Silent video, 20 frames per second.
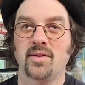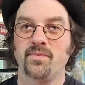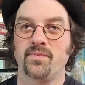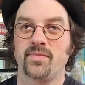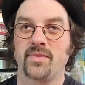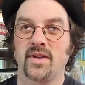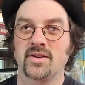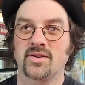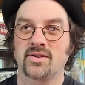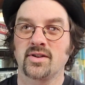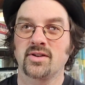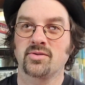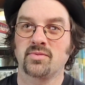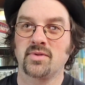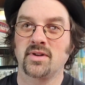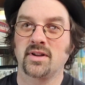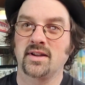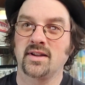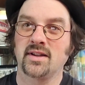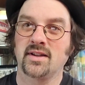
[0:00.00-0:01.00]
is
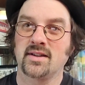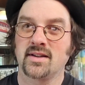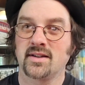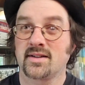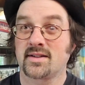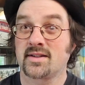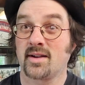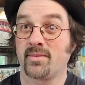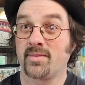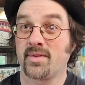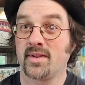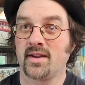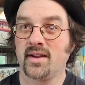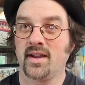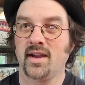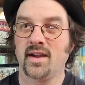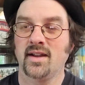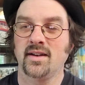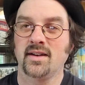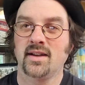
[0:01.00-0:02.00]
really something.
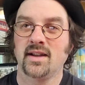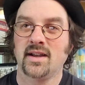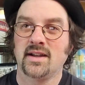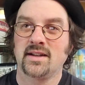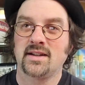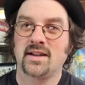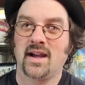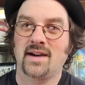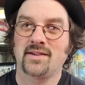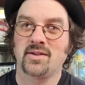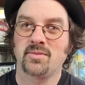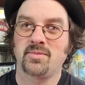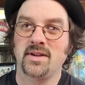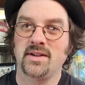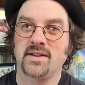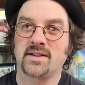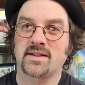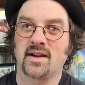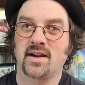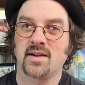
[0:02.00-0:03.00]
And to have a
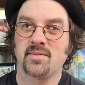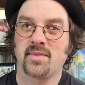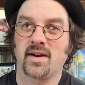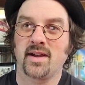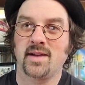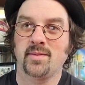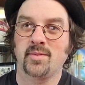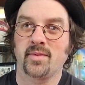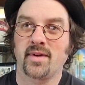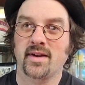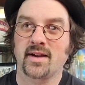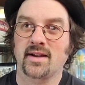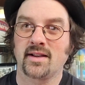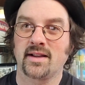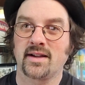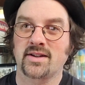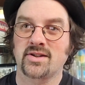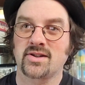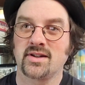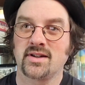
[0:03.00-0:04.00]
piece signed by him in my
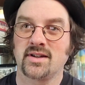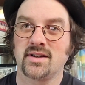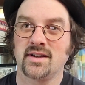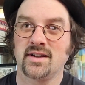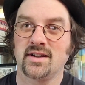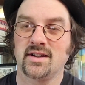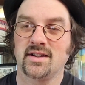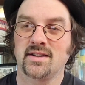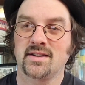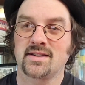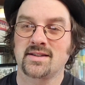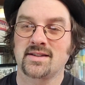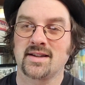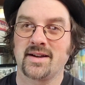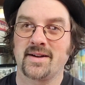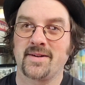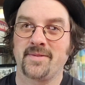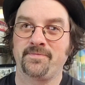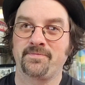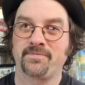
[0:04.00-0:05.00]
collection is
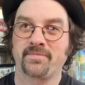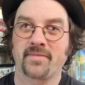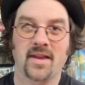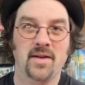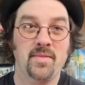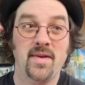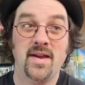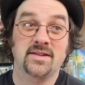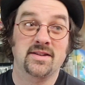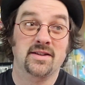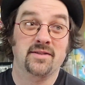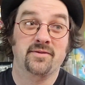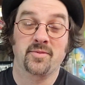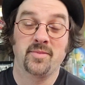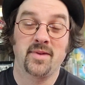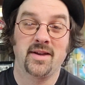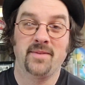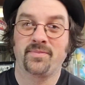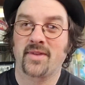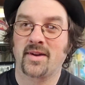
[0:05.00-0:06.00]
amazing for
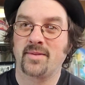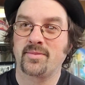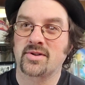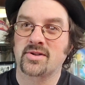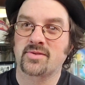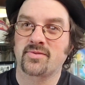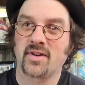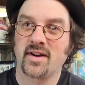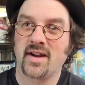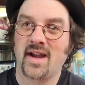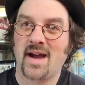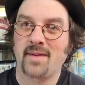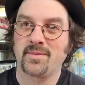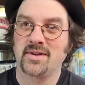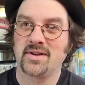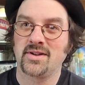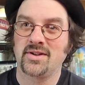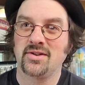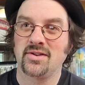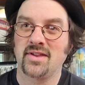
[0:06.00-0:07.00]
me. I'm just very happy
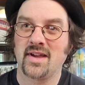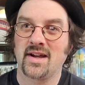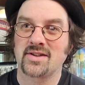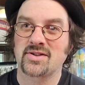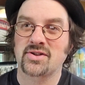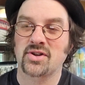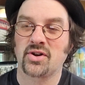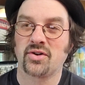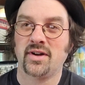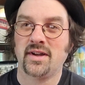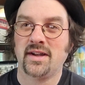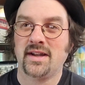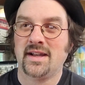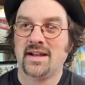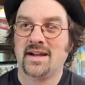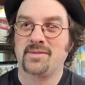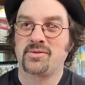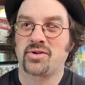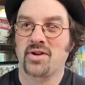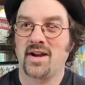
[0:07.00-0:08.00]
to do that. So
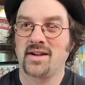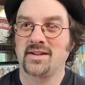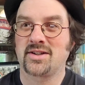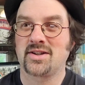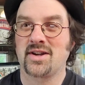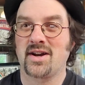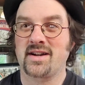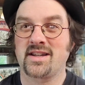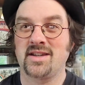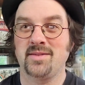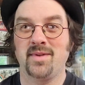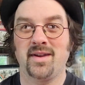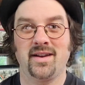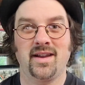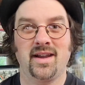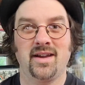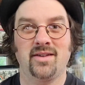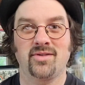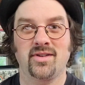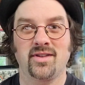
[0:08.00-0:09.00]
I'm trying to document
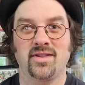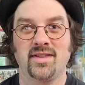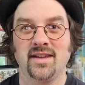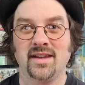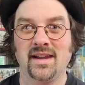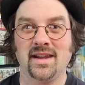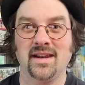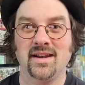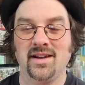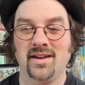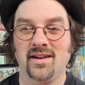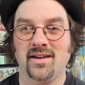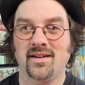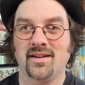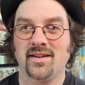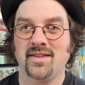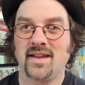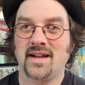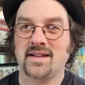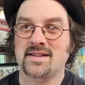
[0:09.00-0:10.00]
everything in here,
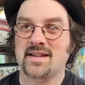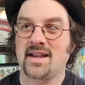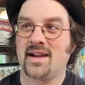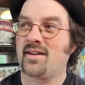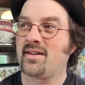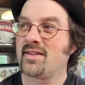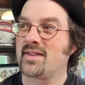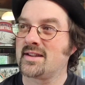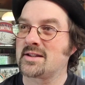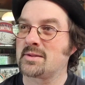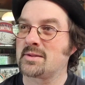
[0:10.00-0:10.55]
and that's how this